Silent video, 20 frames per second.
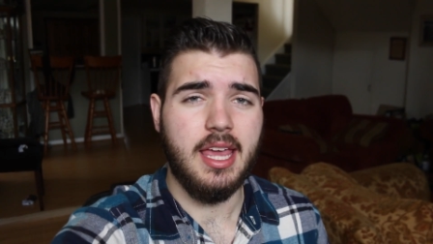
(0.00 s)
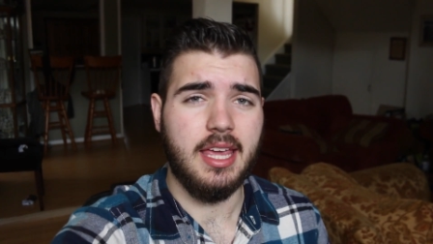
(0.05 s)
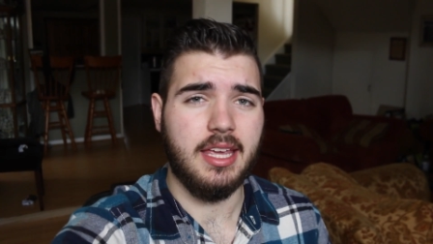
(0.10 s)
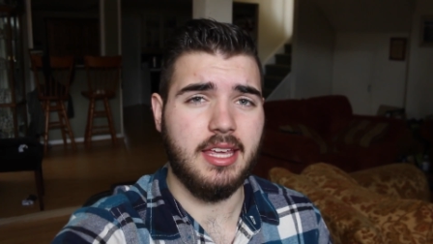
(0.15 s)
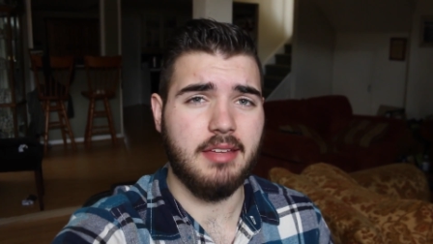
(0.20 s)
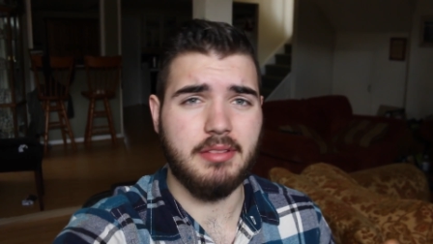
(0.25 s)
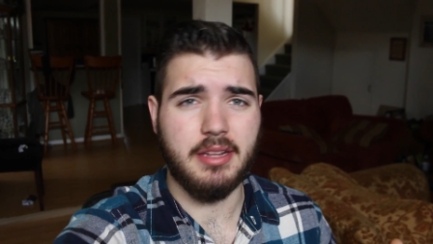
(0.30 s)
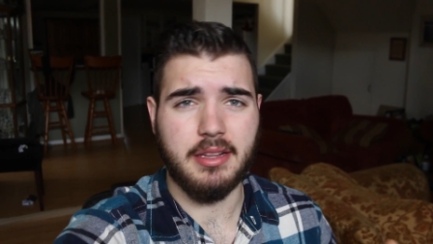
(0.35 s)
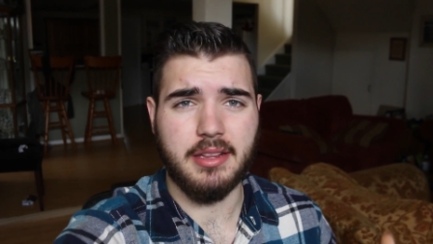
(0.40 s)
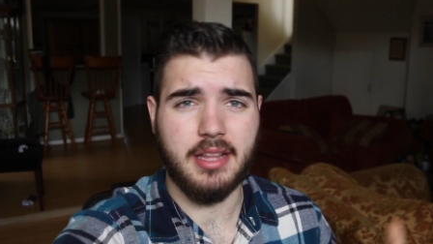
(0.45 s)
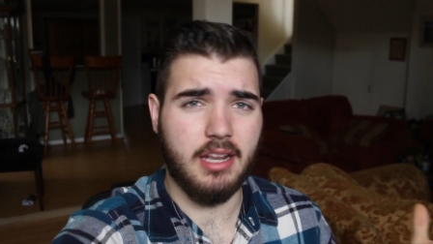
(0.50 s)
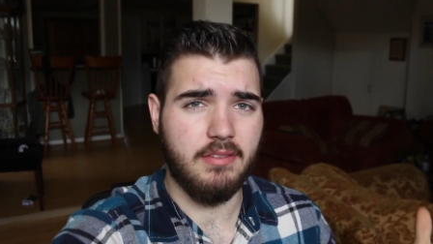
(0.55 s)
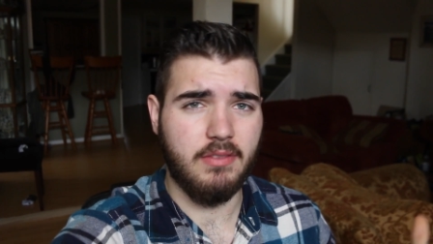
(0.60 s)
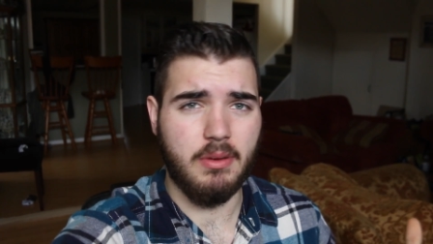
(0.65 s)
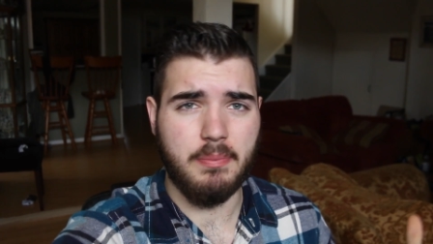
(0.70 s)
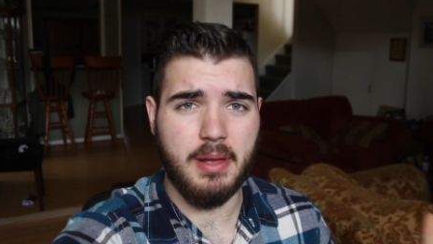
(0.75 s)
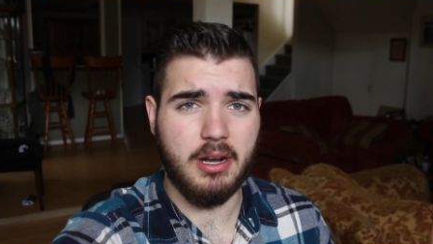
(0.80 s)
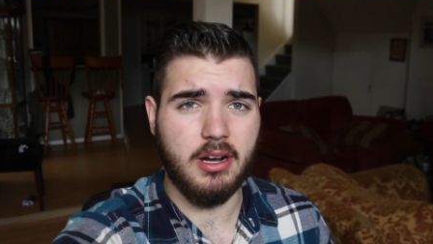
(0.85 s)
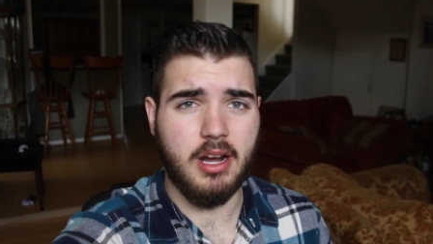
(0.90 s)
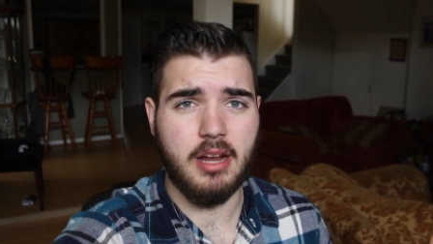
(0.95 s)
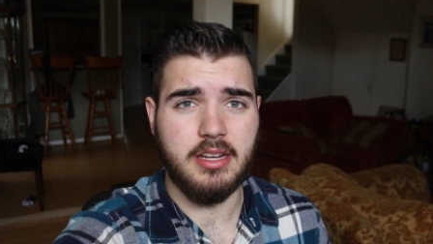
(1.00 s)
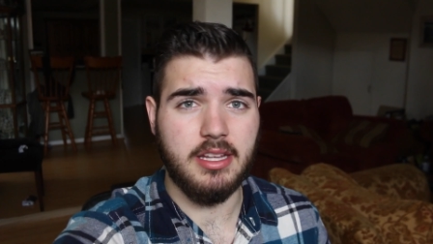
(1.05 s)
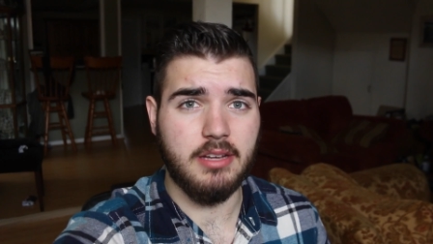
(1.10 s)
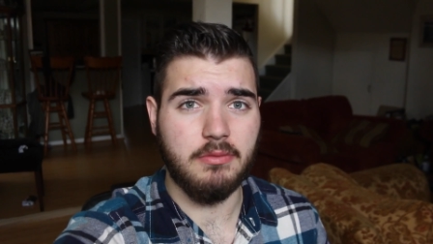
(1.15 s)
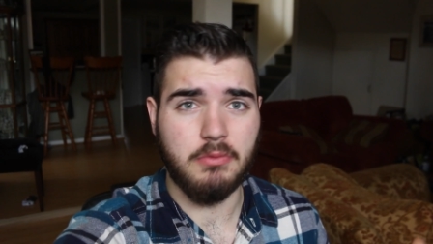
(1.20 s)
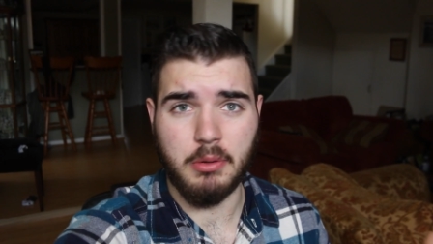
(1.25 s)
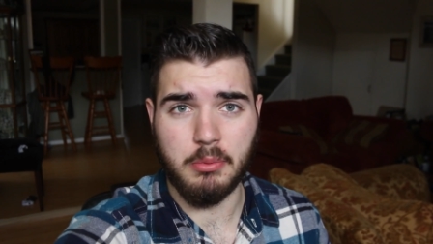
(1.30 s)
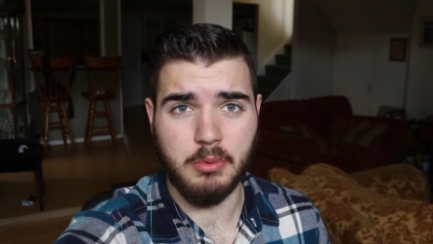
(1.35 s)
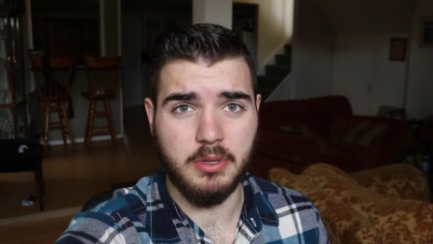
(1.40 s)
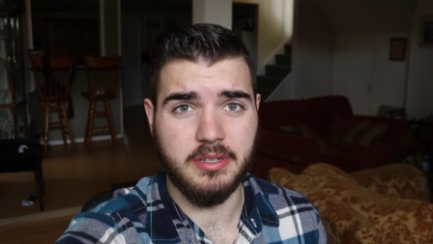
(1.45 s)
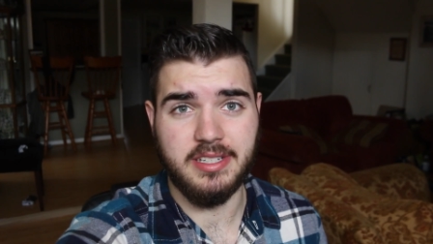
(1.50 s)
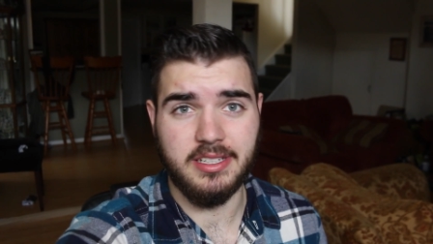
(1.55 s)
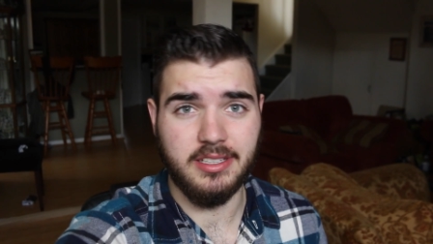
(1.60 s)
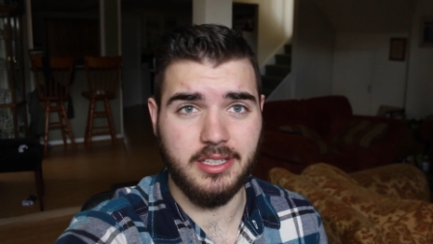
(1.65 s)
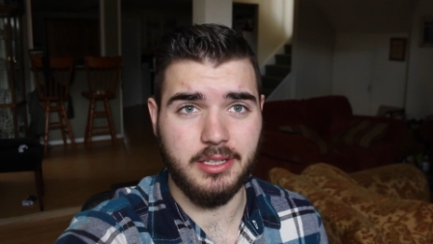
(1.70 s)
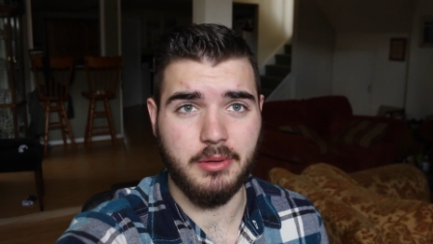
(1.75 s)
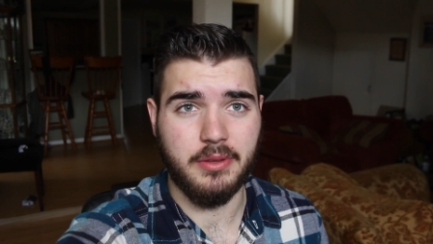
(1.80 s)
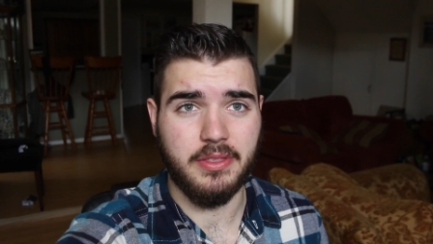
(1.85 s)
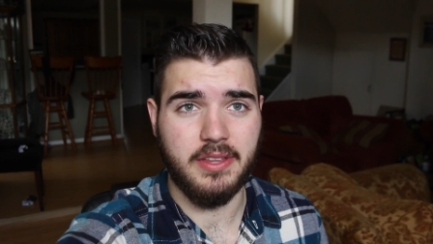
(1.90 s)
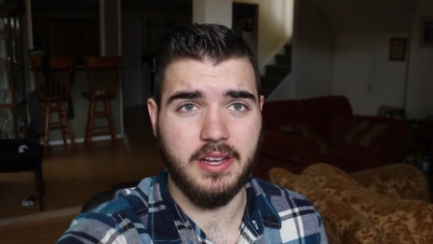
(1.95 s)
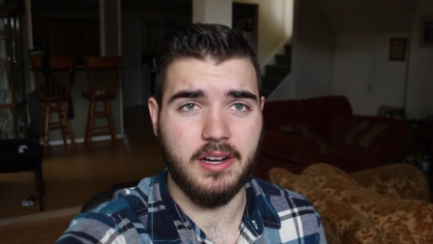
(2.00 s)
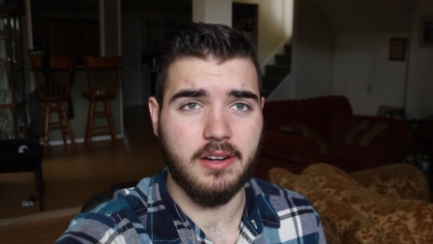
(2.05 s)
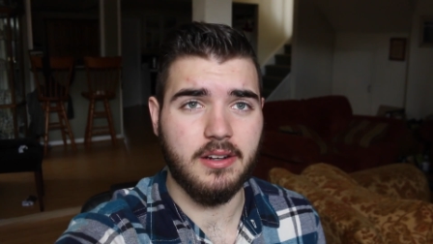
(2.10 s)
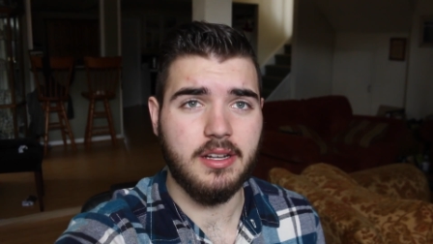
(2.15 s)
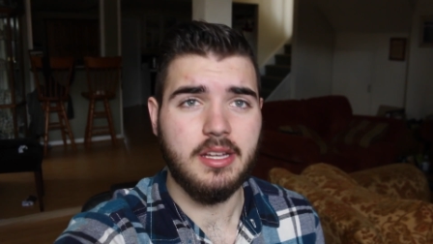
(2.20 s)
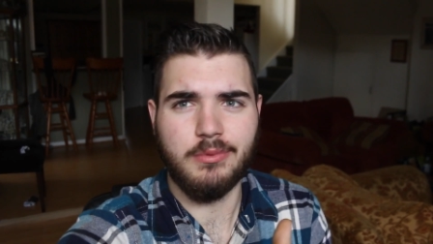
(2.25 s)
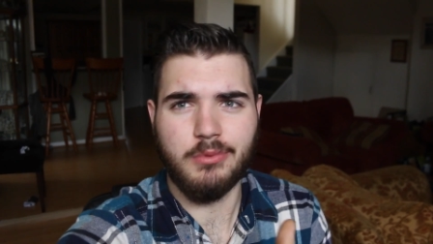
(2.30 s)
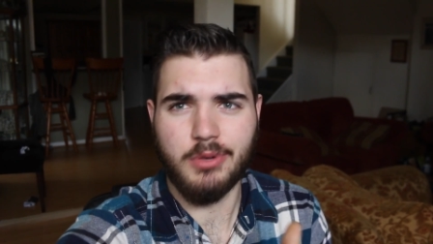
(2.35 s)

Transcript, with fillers: It gives us kind of a better idea of what we're dealing with here.